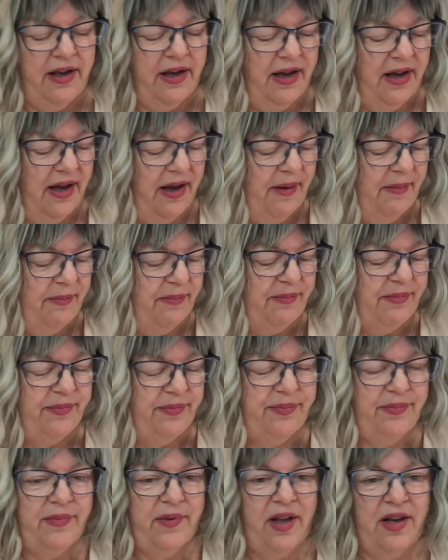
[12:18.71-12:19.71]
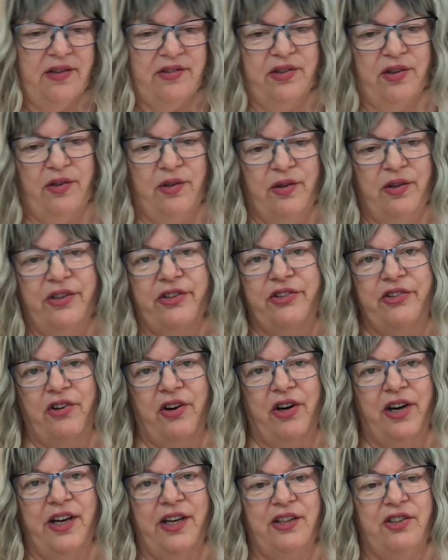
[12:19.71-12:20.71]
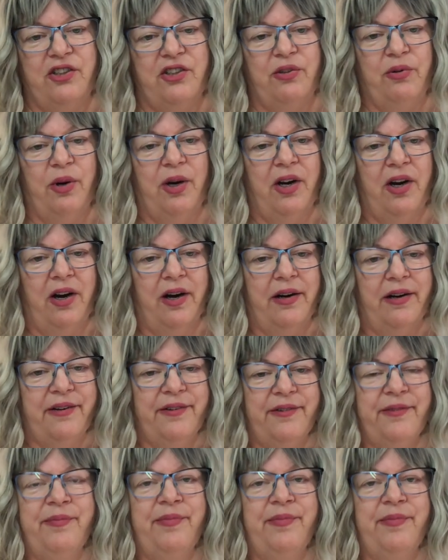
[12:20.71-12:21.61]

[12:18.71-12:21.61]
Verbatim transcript: Um, also known as trying too hard